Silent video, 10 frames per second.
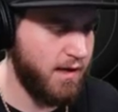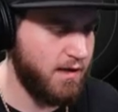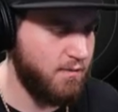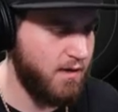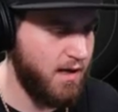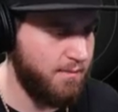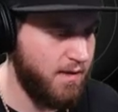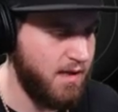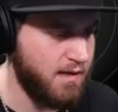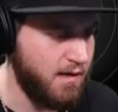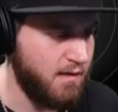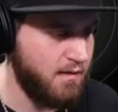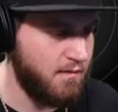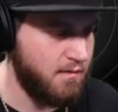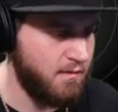I guess we'll eat a
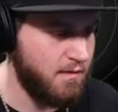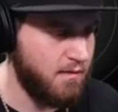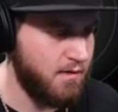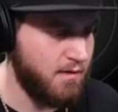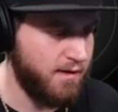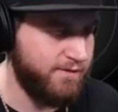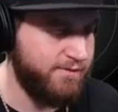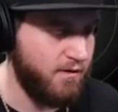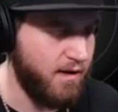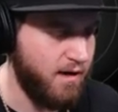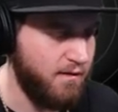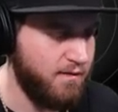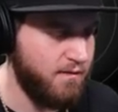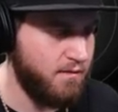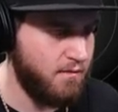pizza. Just get full
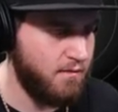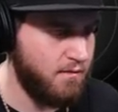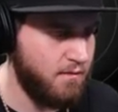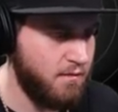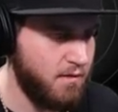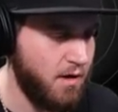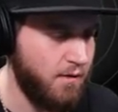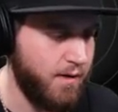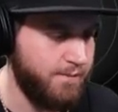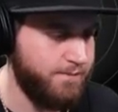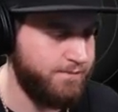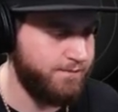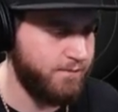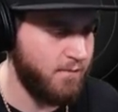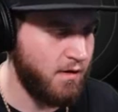health. Oh wait,
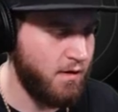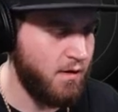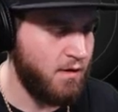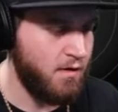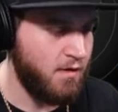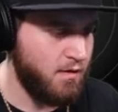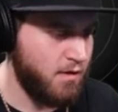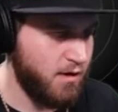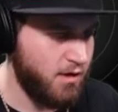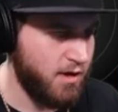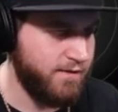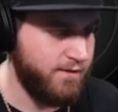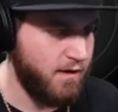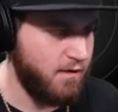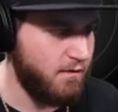I'm gonna shut off the
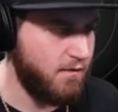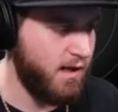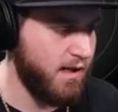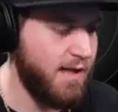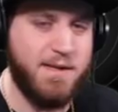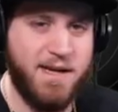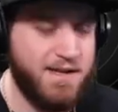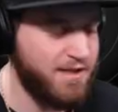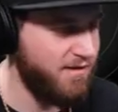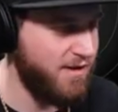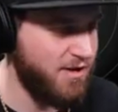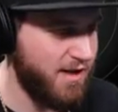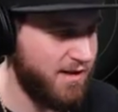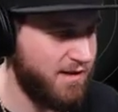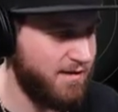vehicle. I keep taking
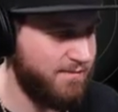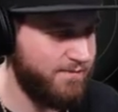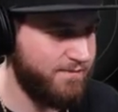screenshots.